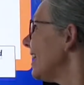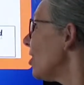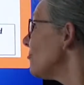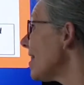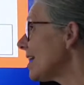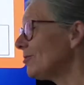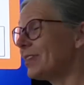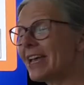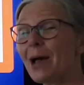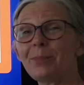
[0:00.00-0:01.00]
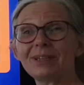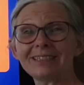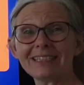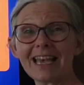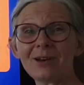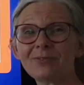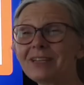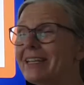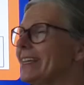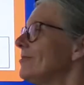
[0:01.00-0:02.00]
Around the apple and down the
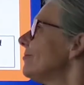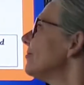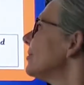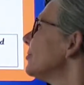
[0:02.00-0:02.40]
leaf.